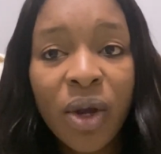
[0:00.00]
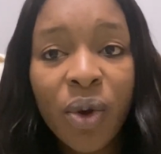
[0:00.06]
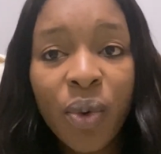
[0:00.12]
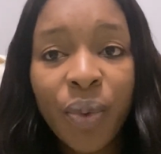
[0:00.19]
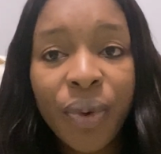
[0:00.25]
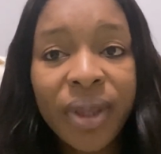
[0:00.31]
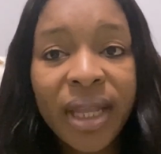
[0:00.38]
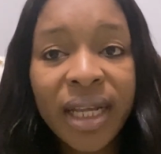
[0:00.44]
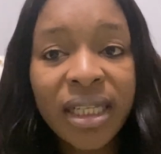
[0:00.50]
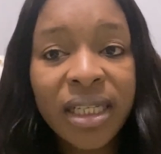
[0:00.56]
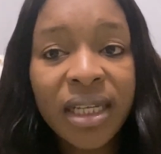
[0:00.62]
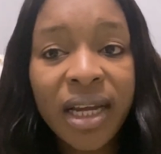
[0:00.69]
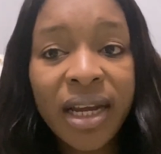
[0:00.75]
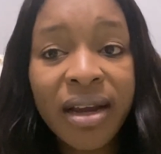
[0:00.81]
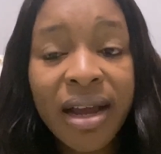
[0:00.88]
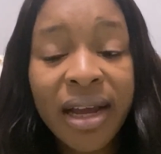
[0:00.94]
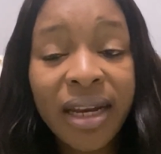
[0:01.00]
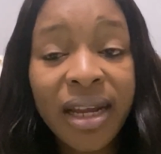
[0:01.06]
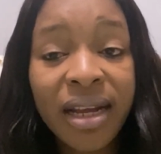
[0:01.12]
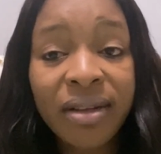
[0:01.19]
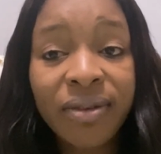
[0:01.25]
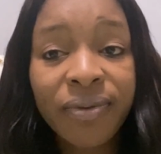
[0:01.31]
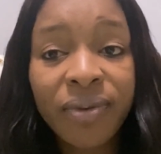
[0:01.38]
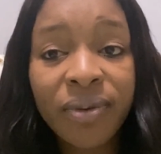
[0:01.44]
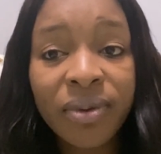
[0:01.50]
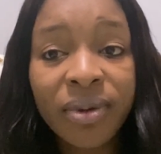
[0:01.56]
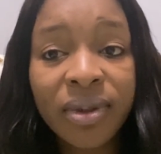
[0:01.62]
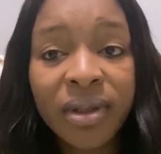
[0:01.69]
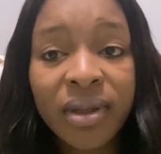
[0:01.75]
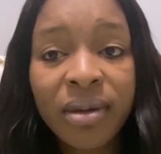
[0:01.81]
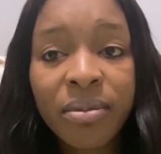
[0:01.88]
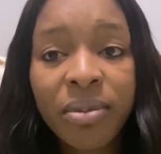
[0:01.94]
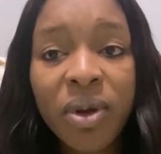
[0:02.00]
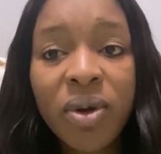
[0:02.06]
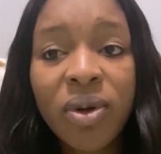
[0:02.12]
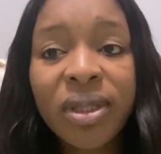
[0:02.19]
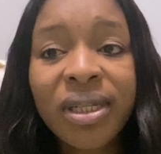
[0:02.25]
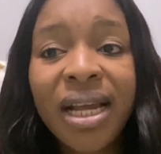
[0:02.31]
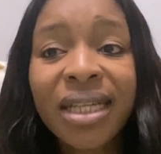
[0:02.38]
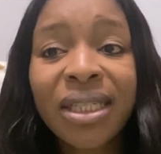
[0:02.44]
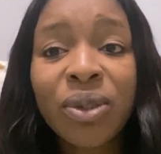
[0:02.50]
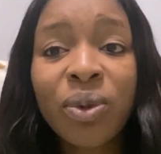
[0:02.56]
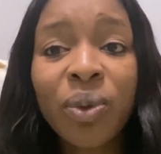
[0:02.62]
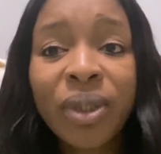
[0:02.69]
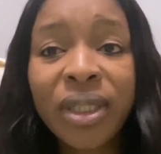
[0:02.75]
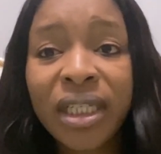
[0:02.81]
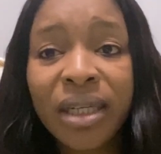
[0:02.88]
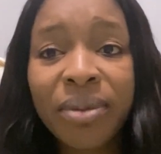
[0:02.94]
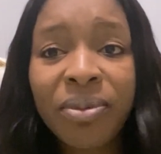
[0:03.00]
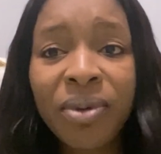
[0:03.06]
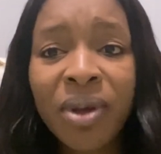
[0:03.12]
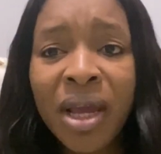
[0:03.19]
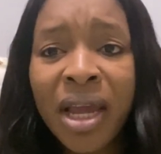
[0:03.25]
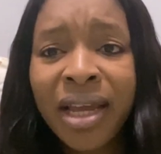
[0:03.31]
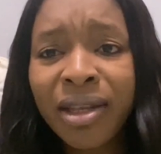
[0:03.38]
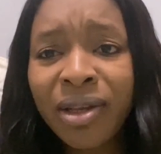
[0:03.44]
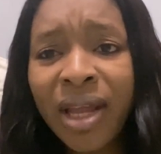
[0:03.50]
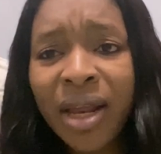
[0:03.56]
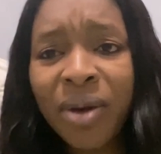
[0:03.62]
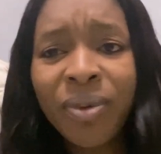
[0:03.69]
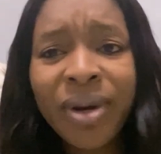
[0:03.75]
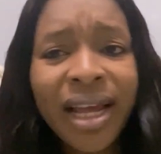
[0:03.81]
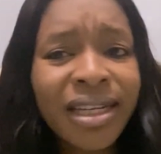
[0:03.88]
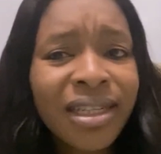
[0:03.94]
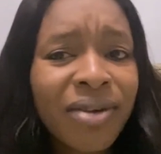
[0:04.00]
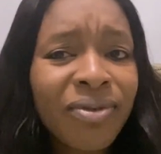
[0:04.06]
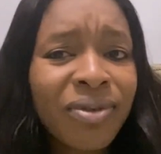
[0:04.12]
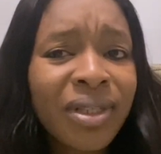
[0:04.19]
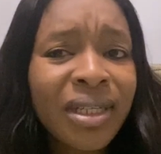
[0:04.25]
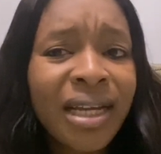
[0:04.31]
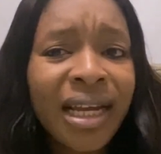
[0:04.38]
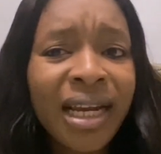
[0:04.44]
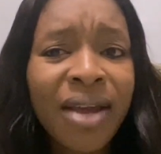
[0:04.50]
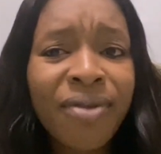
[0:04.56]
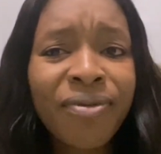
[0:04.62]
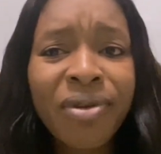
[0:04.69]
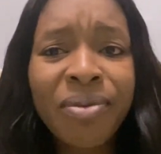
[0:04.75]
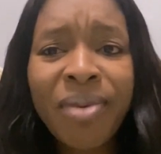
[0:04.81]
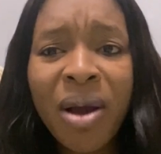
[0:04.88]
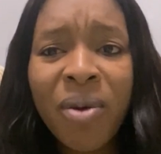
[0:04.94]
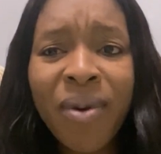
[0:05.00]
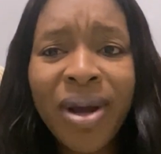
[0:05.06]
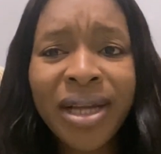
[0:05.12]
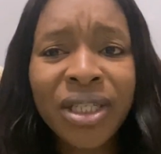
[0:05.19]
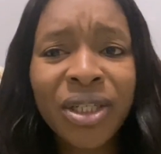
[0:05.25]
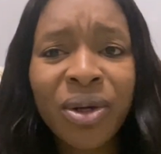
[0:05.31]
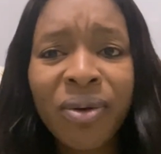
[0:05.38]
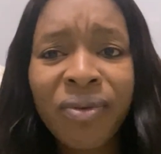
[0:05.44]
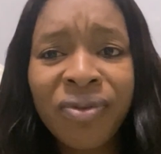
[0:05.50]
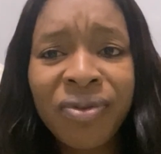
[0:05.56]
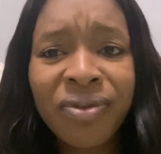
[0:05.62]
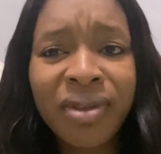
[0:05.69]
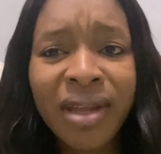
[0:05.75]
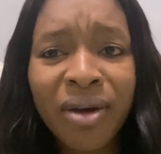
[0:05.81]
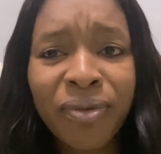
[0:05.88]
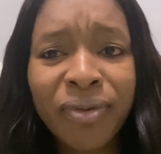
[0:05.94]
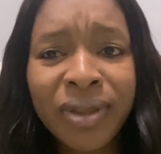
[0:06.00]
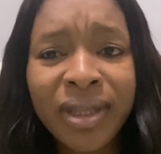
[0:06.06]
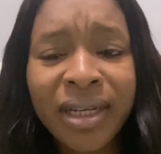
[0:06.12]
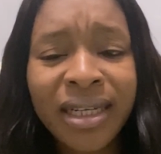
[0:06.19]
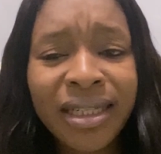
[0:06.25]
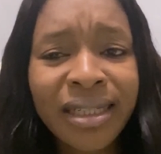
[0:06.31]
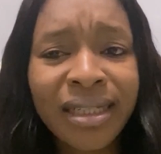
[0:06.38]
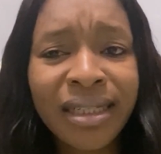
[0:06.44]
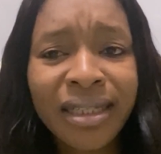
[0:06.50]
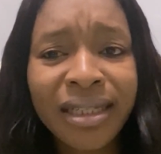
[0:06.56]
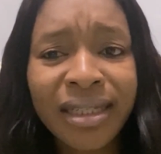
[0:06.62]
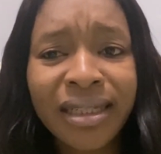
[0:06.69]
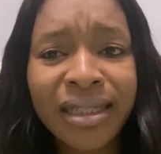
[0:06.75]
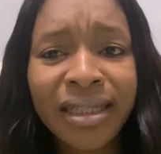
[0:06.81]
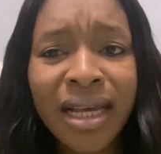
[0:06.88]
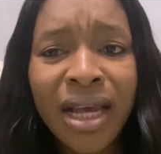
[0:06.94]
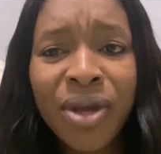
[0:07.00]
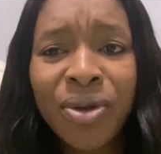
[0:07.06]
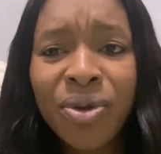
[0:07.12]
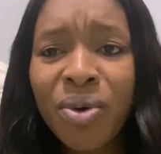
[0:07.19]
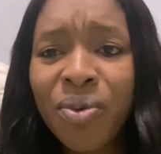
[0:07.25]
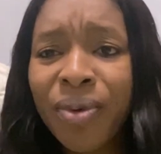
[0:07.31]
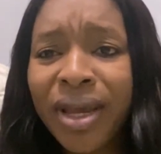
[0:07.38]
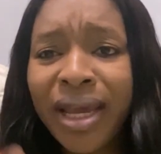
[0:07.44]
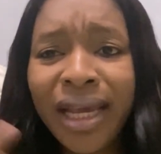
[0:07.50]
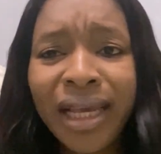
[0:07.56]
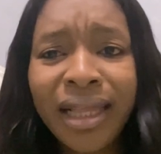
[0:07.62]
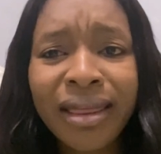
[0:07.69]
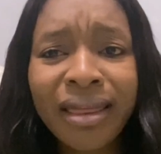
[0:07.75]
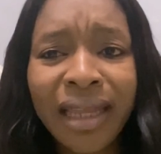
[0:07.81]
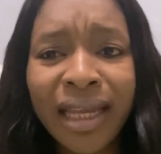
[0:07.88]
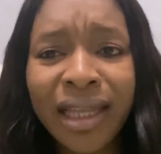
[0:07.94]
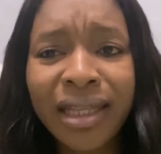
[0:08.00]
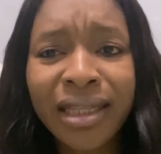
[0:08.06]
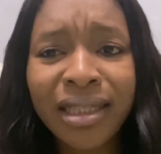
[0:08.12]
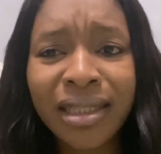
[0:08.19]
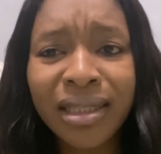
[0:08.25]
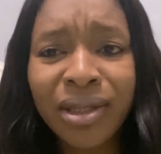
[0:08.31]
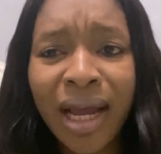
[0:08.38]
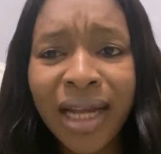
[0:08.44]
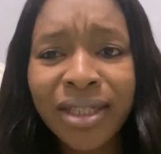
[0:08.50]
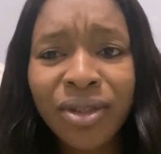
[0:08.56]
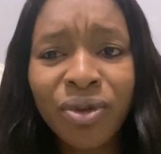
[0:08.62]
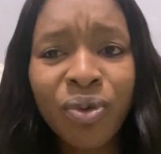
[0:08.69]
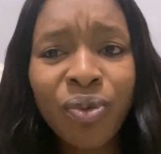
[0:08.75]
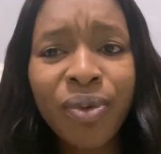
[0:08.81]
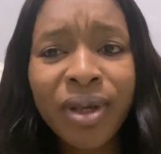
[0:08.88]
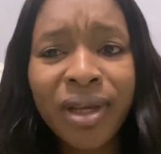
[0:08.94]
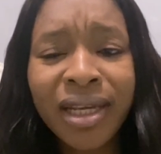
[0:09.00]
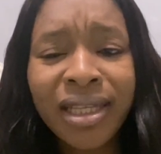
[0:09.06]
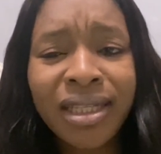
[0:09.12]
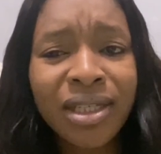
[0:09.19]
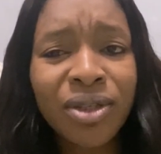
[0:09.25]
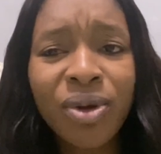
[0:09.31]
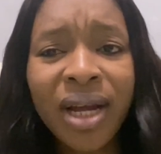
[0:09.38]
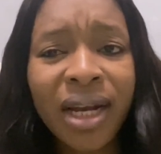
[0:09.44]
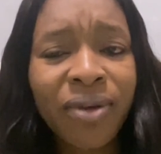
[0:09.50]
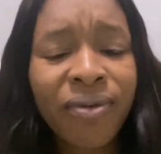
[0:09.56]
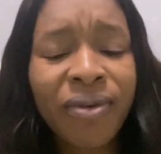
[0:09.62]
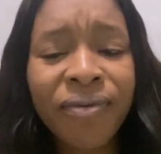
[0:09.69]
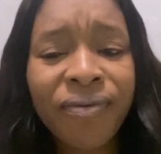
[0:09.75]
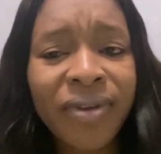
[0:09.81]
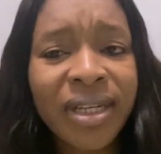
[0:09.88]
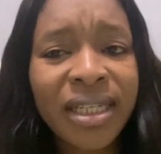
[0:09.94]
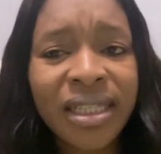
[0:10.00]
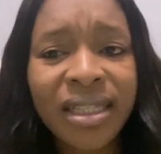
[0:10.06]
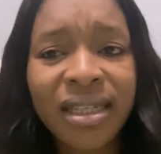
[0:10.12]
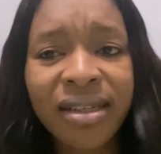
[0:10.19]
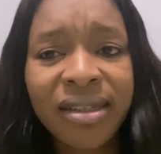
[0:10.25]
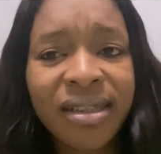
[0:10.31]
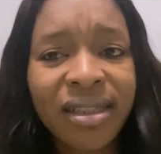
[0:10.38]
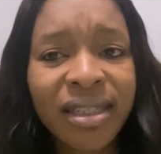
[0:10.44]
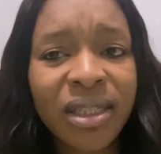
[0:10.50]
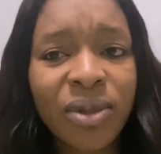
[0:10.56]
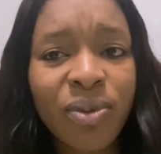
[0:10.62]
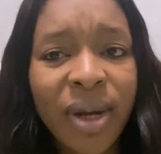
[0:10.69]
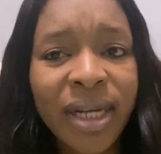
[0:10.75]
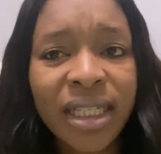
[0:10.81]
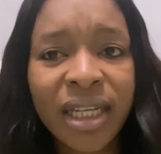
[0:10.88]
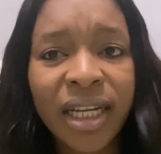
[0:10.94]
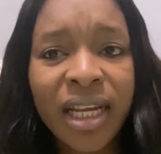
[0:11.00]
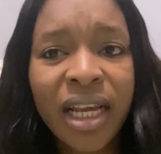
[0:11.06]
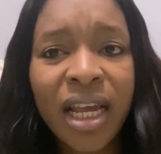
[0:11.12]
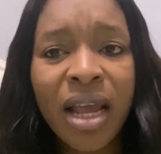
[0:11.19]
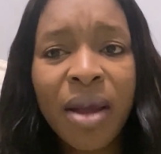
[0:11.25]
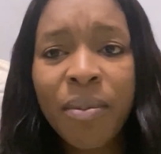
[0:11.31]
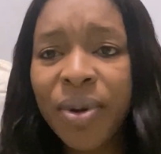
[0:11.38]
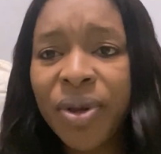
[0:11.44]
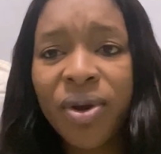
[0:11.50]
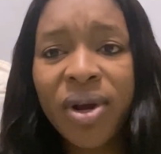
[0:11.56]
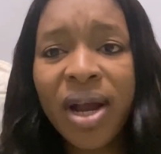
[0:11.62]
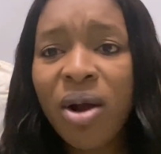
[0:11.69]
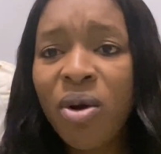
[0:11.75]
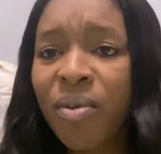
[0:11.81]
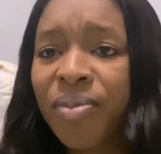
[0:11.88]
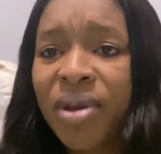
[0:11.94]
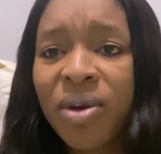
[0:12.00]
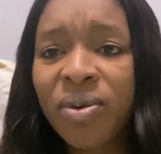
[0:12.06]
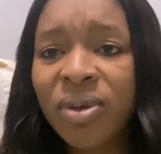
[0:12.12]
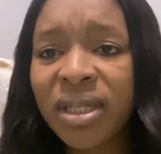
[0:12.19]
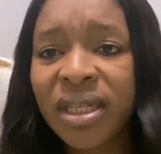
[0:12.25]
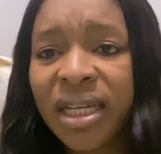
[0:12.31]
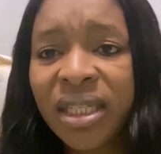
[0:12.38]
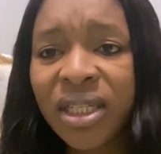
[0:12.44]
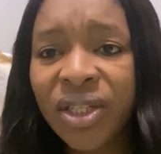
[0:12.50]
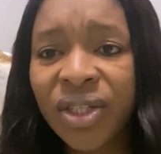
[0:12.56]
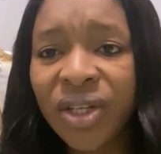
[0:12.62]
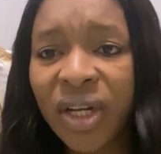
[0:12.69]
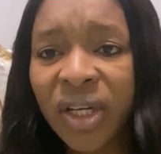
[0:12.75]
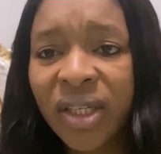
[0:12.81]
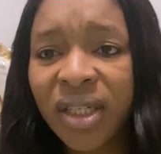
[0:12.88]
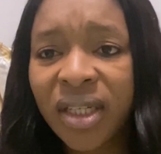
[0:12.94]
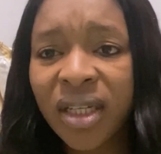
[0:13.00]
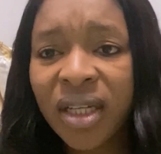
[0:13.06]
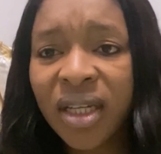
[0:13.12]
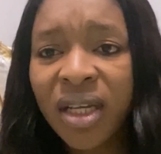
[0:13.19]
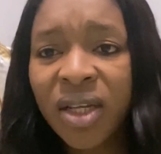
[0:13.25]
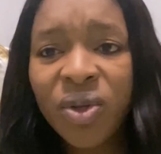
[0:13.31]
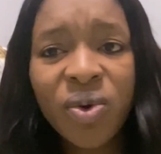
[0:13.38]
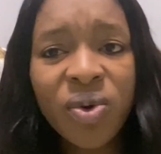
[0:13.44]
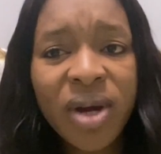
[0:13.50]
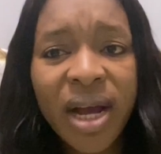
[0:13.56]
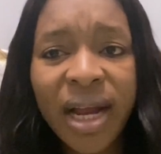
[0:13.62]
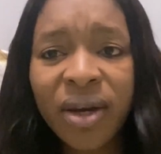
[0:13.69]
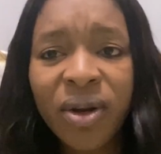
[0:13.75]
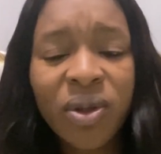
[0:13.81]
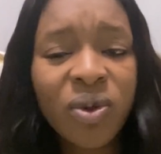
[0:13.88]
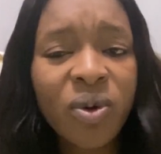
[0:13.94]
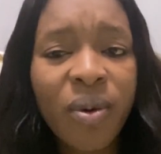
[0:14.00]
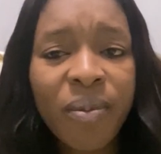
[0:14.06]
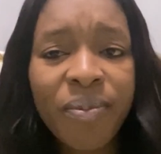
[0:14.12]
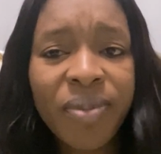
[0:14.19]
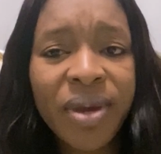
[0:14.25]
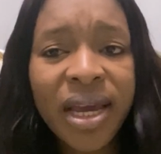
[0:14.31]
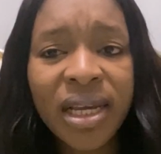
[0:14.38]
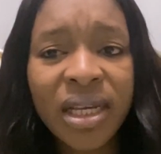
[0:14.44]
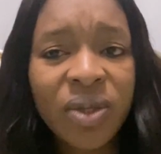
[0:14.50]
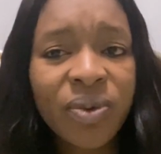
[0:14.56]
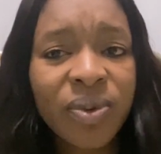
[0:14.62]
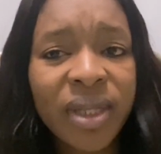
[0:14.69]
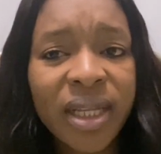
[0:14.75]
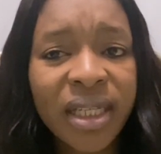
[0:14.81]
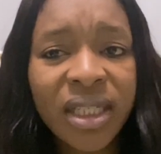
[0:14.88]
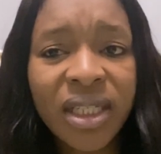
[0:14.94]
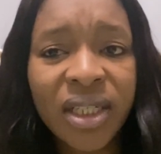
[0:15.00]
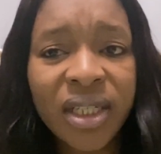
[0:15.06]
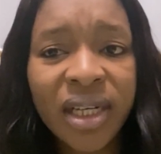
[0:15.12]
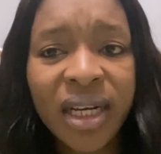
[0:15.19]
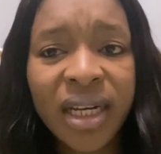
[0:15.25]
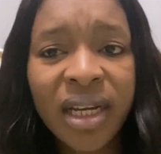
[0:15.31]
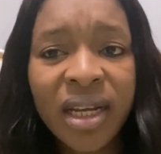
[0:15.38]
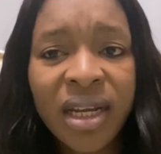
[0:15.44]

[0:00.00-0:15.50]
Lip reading: the Ghanaian food because they are so cheap. Then when I travel to Ghana, if you buy washi of 3 cedis, you will eat it. As you will eat it, you can't even finish 3 cedis washi. But you can't compare with a Nigerian. You cannot compare it with Nigerian.